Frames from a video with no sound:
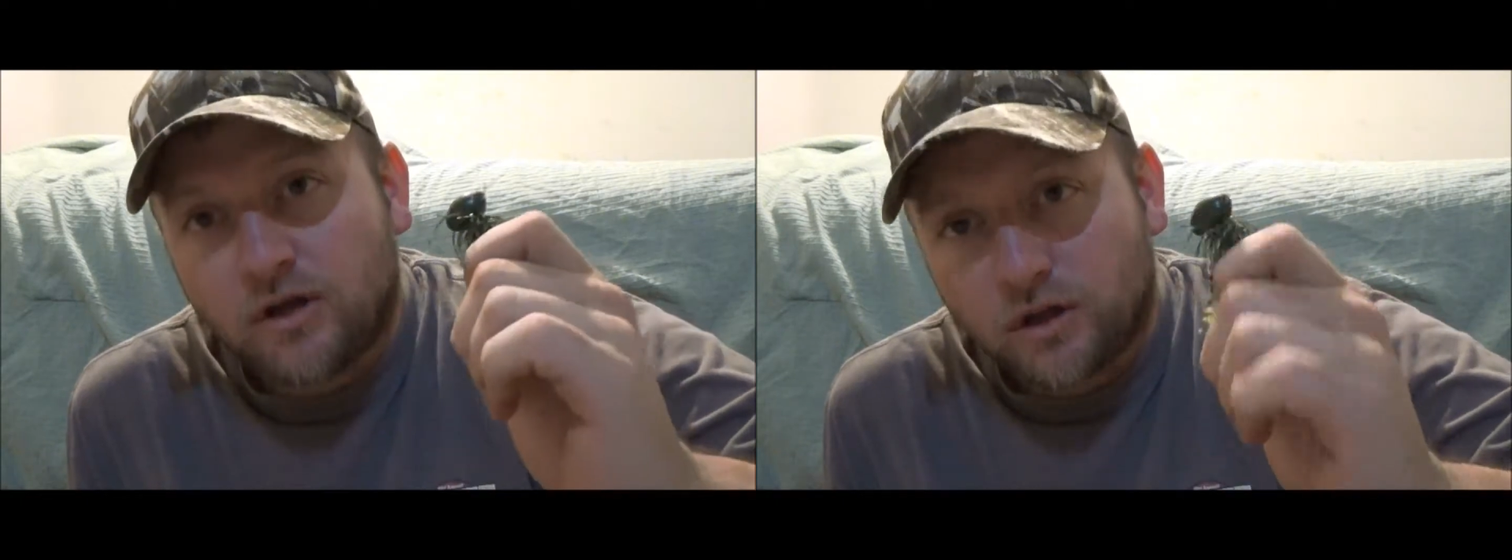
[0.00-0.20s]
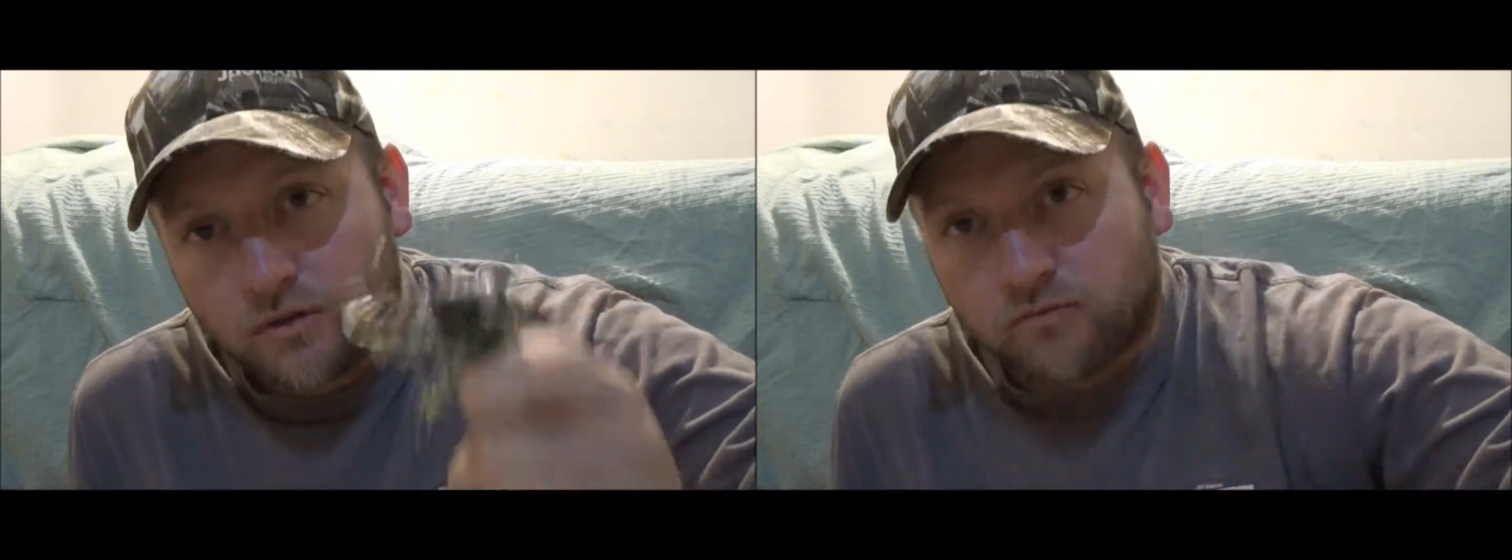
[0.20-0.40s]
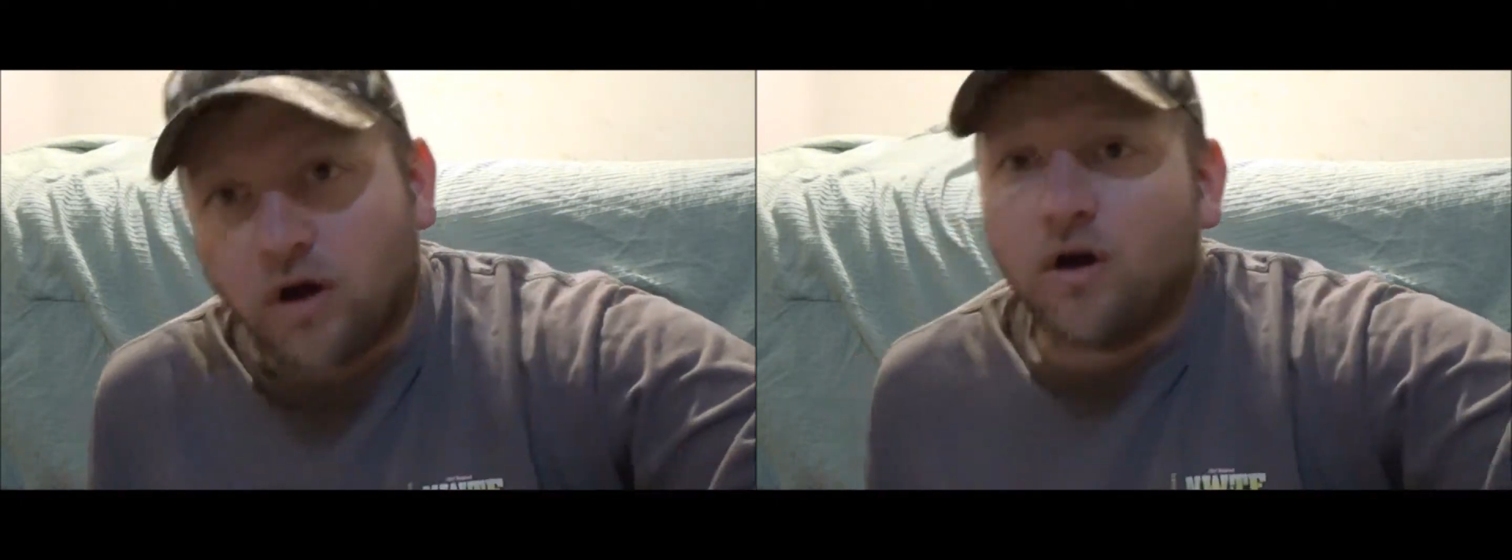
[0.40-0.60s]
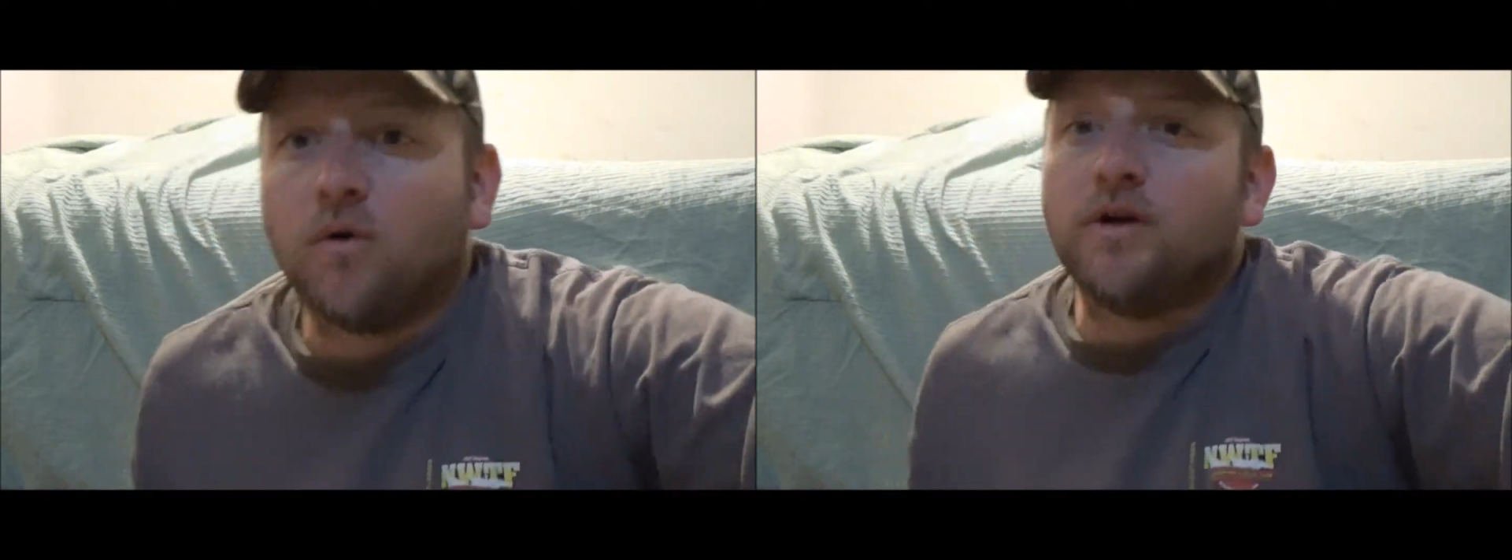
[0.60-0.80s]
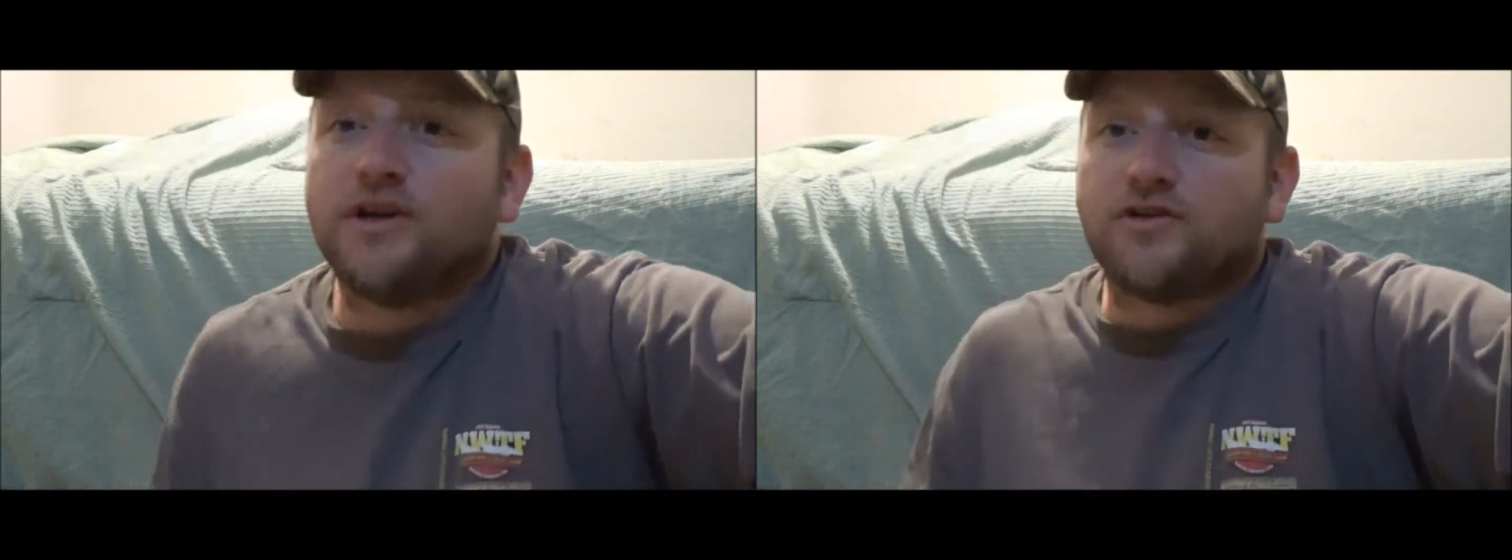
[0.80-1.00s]

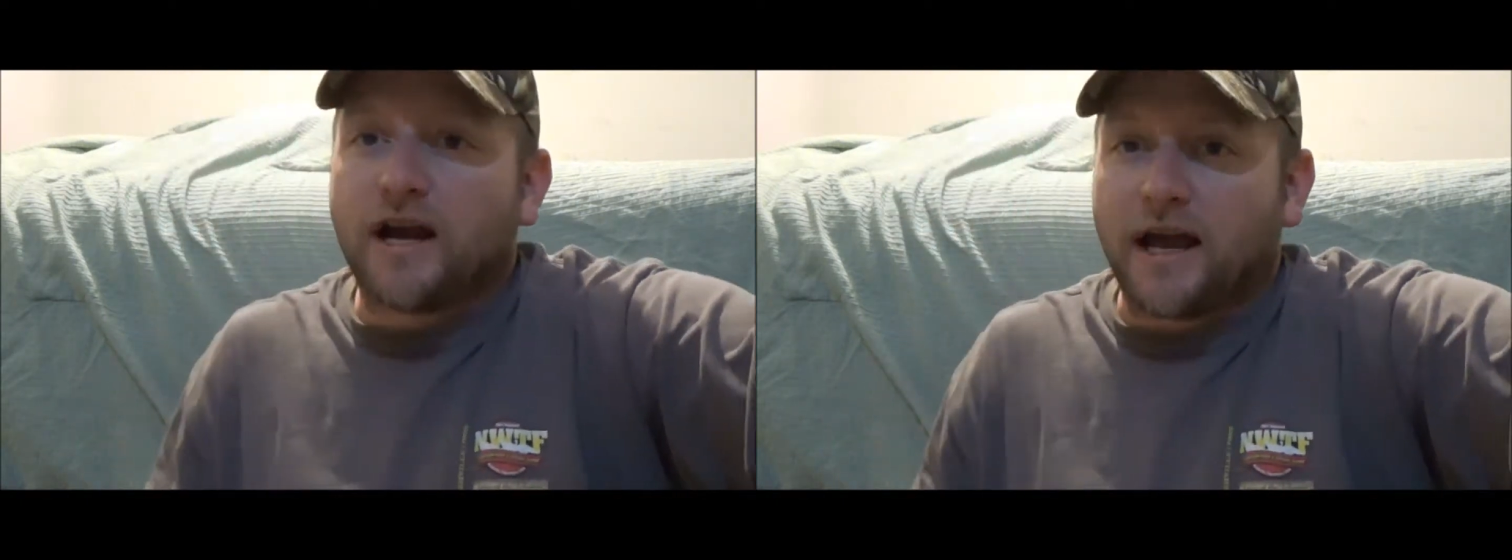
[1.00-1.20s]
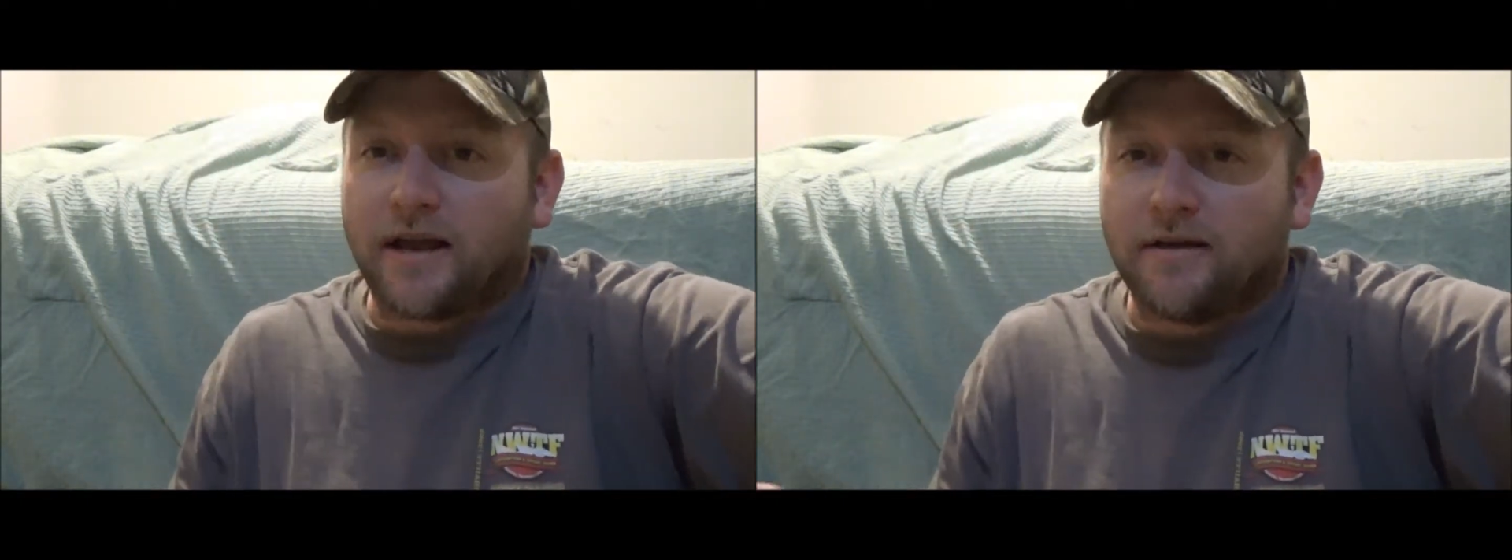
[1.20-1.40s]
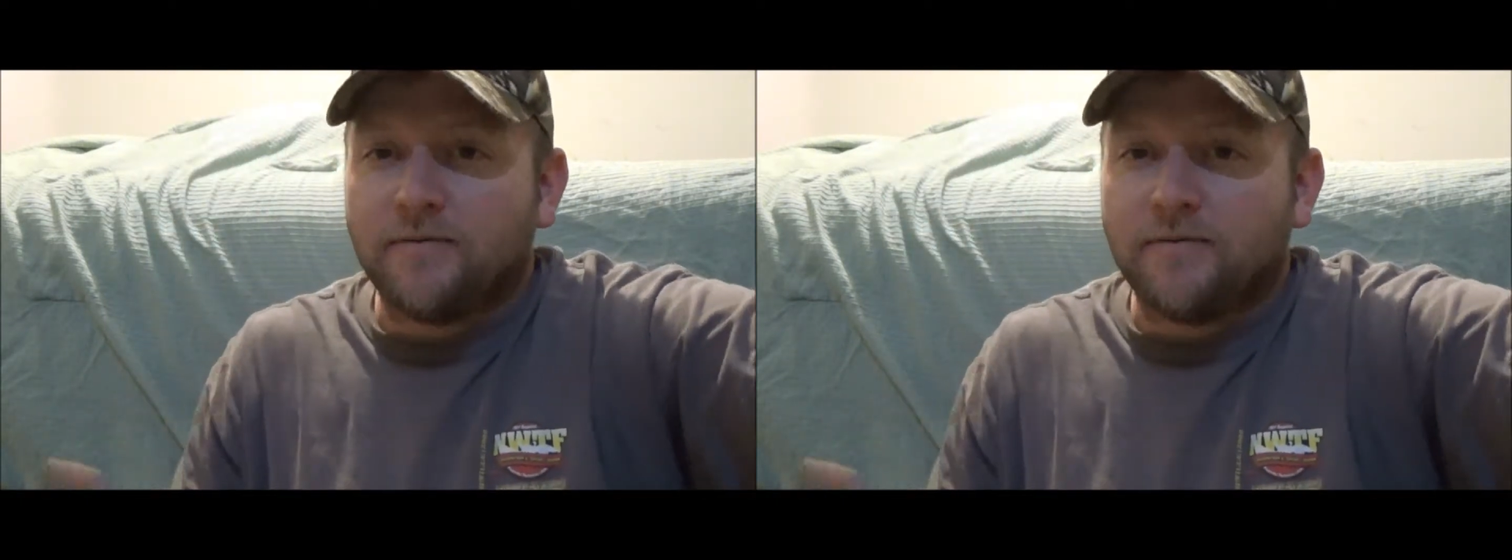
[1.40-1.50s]
throw and drag.